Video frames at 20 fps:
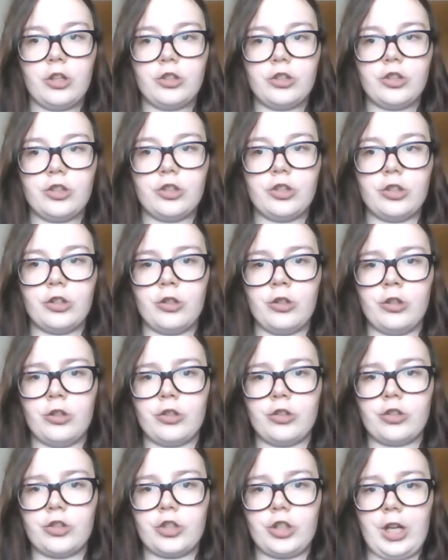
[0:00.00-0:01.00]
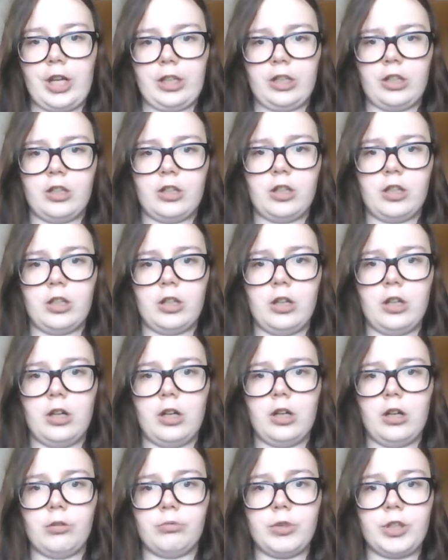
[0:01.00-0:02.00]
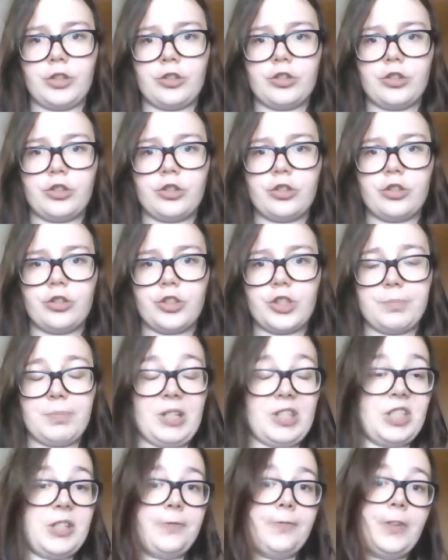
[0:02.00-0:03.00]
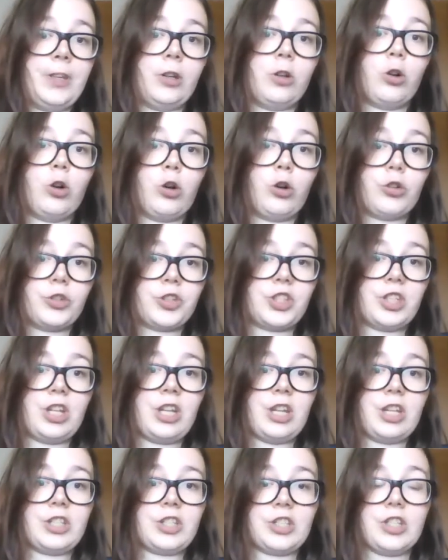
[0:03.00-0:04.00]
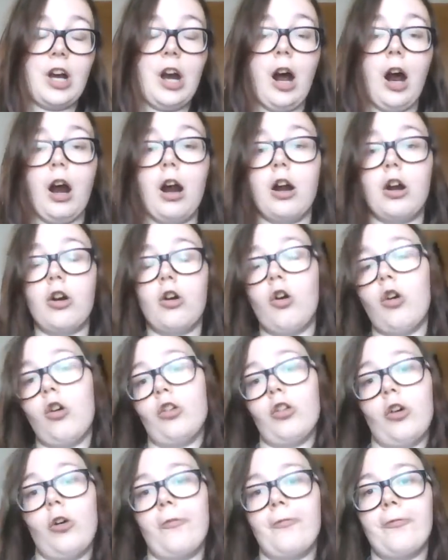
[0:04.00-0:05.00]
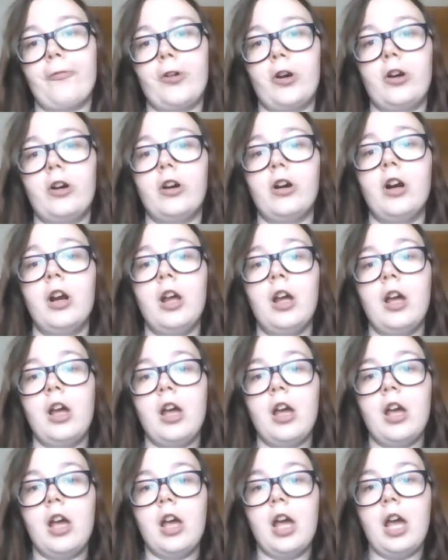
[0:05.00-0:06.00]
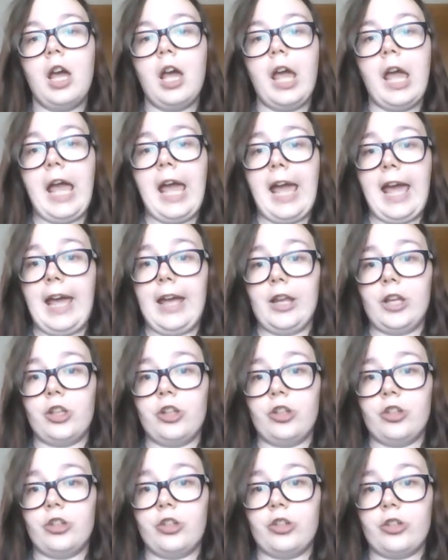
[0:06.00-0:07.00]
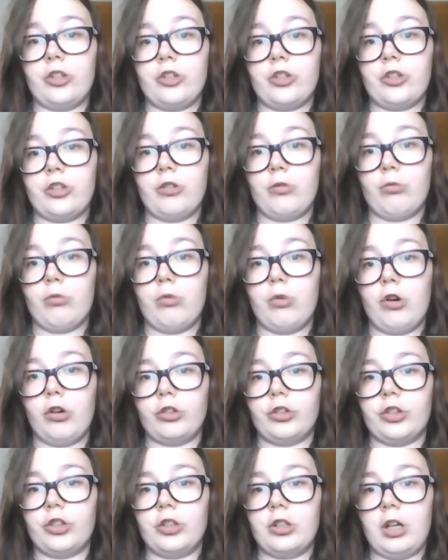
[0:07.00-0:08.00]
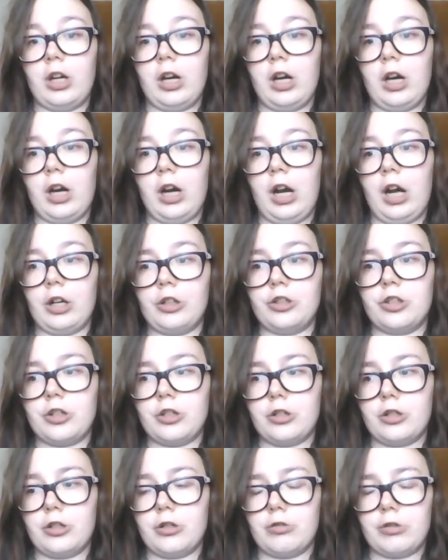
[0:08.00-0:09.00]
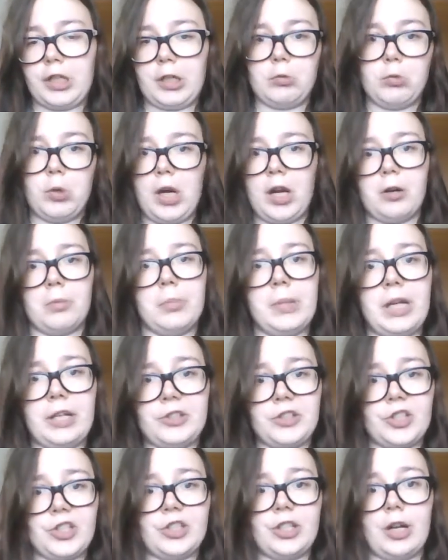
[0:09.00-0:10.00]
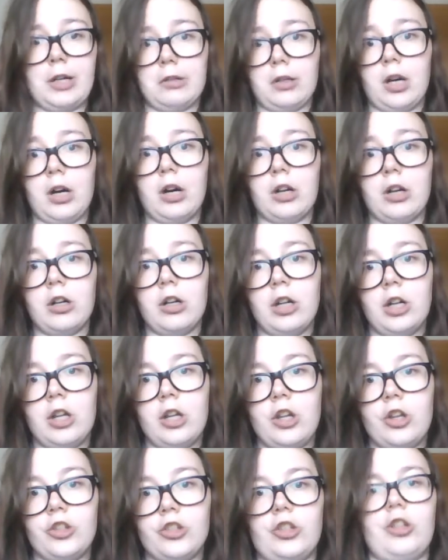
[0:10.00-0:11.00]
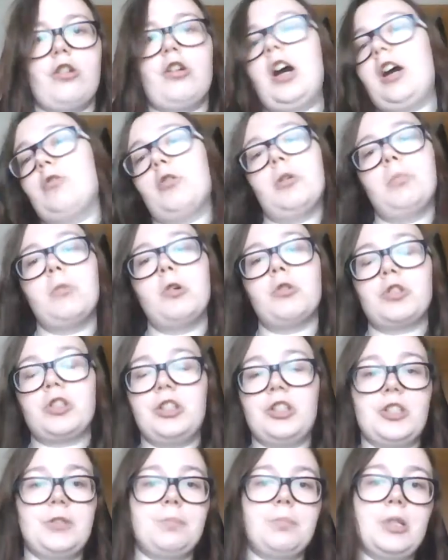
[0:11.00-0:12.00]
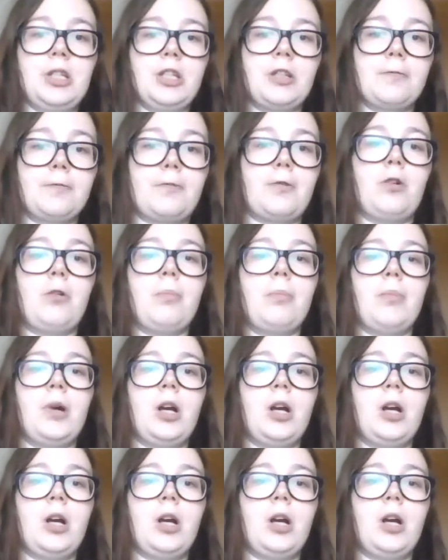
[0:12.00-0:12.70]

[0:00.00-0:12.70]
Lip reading: to check which specific courses are on offer and what other requirements there are. So I will mostly speak from